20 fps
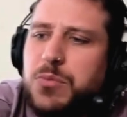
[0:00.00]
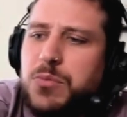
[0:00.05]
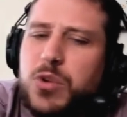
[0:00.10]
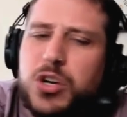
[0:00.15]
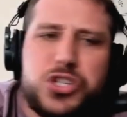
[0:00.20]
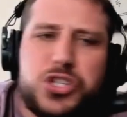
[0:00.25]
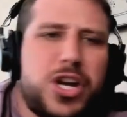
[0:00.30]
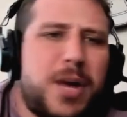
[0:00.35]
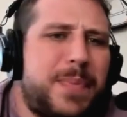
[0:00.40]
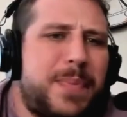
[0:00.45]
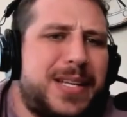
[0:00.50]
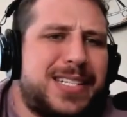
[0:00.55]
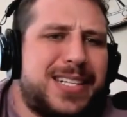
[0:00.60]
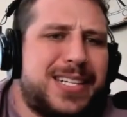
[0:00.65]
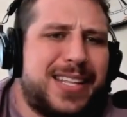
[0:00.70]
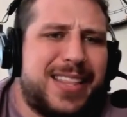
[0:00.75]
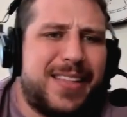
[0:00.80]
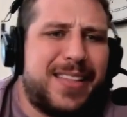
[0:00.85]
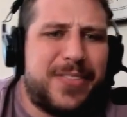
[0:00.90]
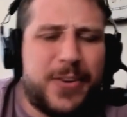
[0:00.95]
We'll jump
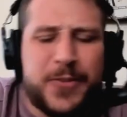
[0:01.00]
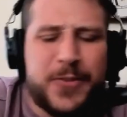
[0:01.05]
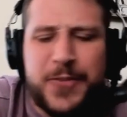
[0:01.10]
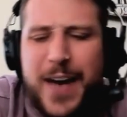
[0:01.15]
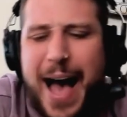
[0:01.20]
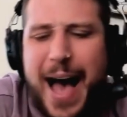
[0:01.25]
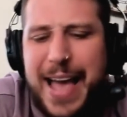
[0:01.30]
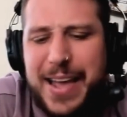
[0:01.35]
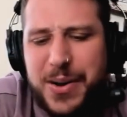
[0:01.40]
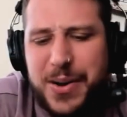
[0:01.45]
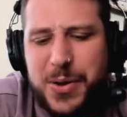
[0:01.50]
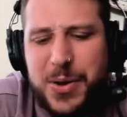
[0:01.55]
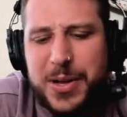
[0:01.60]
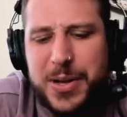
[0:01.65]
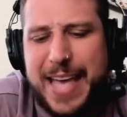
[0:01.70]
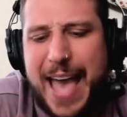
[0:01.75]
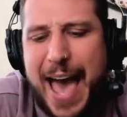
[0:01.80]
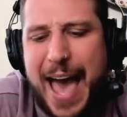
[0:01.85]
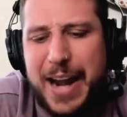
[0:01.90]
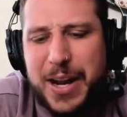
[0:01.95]
into the
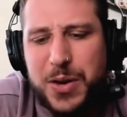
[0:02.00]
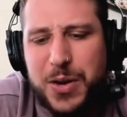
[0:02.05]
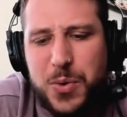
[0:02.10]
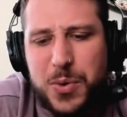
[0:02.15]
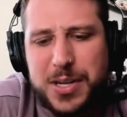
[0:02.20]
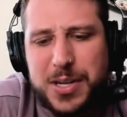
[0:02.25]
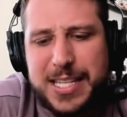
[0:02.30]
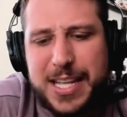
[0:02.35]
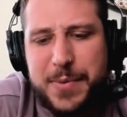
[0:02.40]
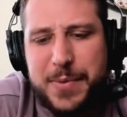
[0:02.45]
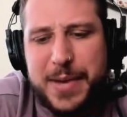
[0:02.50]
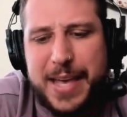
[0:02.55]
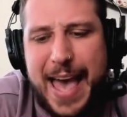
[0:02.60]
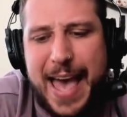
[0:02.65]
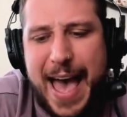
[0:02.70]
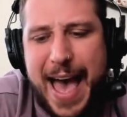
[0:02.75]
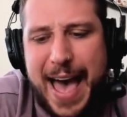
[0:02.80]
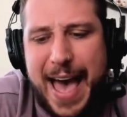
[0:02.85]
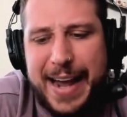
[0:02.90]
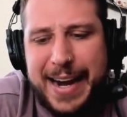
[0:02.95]
final categories that we
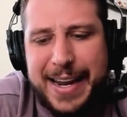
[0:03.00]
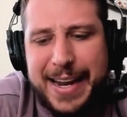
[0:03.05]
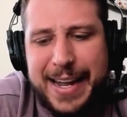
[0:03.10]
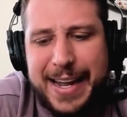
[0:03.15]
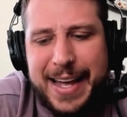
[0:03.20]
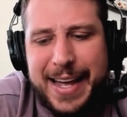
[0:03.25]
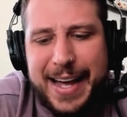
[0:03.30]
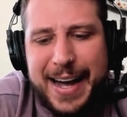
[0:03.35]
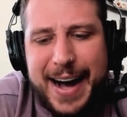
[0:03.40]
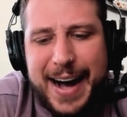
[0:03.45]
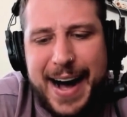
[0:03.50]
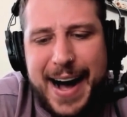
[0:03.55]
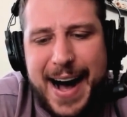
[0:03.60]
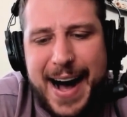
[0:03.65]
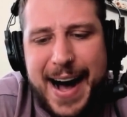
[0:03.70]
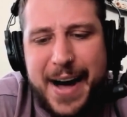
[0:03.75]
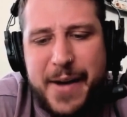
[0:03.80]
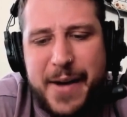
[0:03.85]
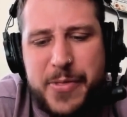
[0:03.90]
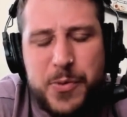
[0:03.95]
had.
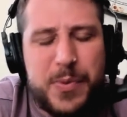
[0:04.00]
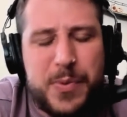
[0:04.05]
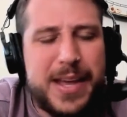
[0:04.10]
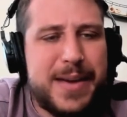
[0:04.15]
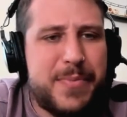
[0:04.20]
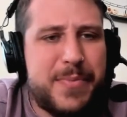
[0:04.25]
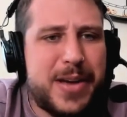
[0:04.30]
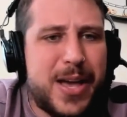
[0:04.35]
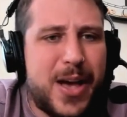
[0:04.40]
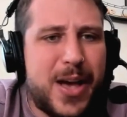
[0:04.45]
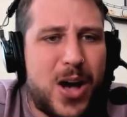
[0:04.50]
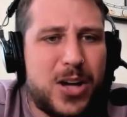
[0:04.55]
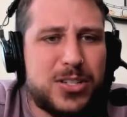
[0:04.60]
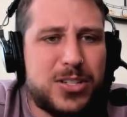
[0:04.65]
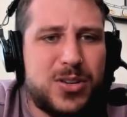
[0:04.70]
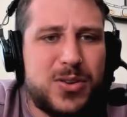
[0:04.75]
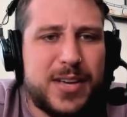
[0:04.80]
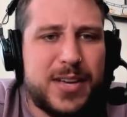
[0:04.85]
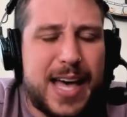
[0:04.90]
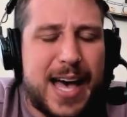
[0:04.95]
We
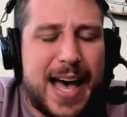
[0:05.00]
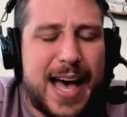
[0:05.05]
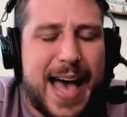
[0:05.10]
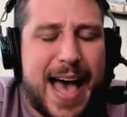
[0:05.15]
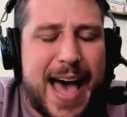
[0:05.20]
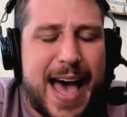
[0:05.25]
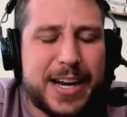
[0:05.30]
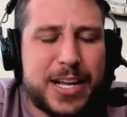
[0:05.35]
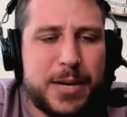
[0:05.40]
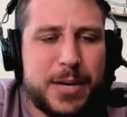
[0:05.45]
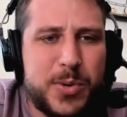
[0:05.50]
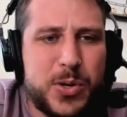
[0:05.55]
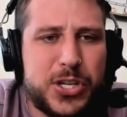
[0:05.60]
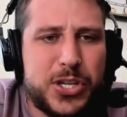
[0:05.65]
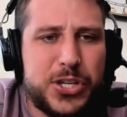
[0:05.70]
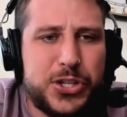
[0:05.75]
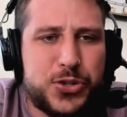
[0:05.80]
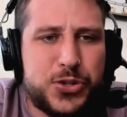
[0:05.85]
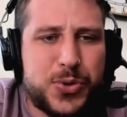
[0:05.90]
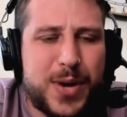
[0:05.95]
also had
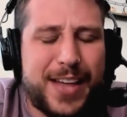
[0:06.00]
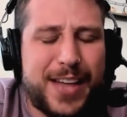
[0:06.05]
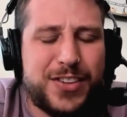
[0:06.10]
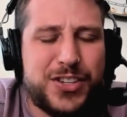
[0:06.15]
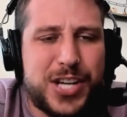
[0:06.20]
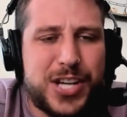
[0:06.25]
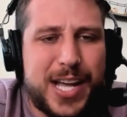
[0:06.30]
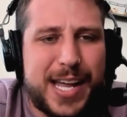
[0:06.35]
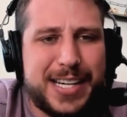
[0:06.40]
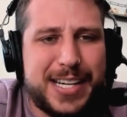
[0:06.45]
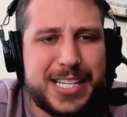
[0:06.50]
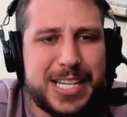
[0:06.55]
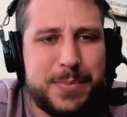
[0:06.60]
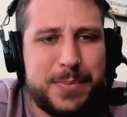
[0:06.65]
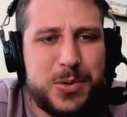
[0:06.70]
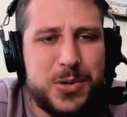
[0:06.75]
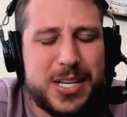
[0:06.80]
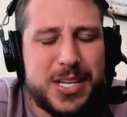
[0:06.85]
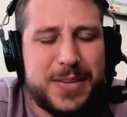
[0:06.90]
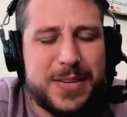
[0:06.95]
Kabuki Strength. Shout out to
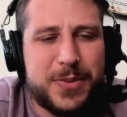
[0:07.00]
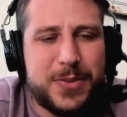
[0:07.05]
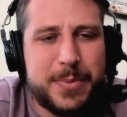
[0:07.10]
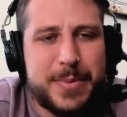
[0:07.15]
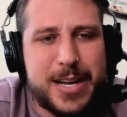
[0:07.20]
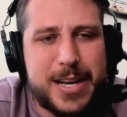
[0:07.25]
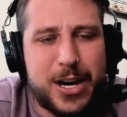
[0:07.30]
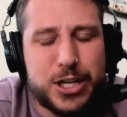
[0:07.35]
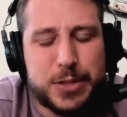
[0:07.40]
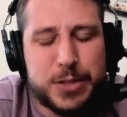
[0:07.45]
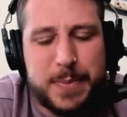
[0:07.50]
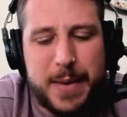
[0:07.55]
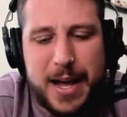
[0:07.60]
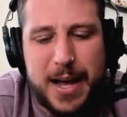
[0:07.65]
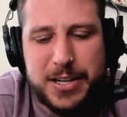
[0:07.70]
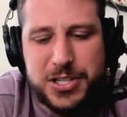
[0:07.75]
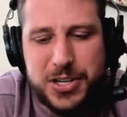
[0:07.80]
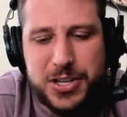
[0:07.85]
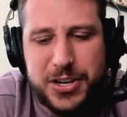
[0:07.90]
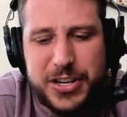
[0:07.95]
Kabuki for being our
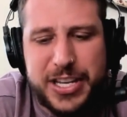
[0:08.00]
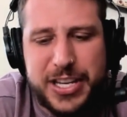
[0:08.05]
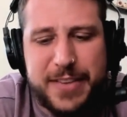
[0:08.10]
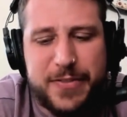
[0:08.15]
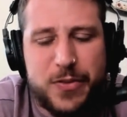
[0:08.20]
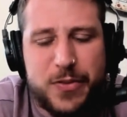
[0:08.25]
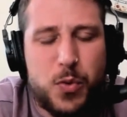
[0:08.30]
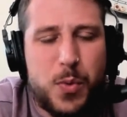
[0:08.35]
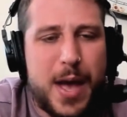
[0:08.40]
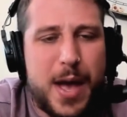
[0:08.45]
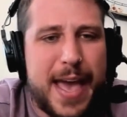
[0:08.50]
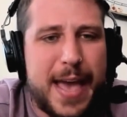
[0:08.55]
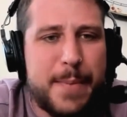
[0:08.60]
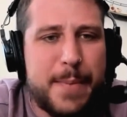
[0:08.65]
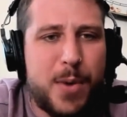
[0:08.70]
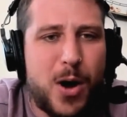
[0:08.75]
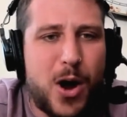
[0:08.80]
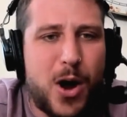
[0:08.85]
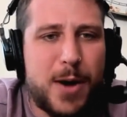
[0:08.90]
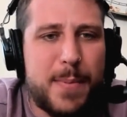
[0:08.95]
sponsor. Giveaway
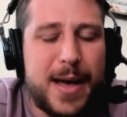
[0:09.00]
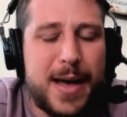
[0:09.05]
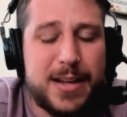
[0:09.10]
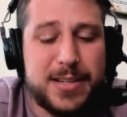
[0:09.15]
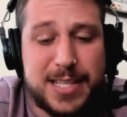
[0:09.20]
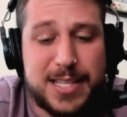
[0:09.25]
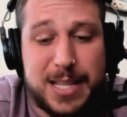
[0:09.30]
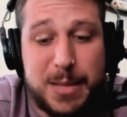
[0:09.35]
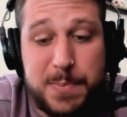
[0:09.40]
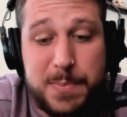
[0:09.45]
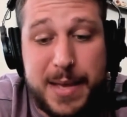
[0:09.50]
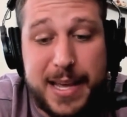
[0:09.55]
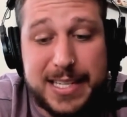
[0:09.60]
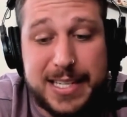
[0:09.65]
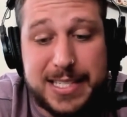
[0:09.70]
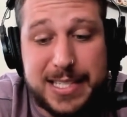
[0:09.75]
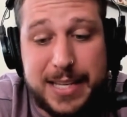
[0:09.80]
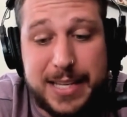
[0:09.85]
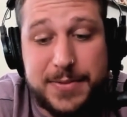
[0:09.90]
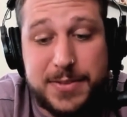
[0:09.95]
barbells, the
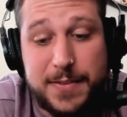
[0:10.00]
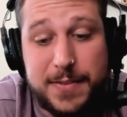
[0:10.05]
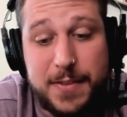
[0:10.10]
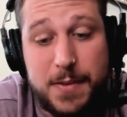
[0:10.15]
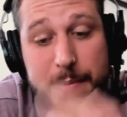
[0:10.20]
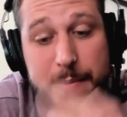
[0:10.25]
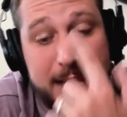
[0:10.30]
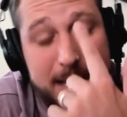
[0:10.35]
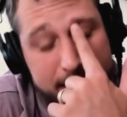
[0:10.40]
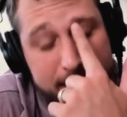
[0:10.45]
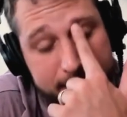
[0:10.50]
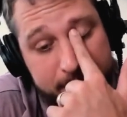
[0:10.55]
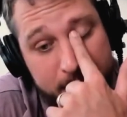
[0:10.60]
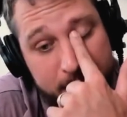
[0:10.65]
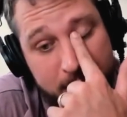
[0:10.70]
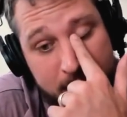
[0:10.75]
biggest lifts of the meet.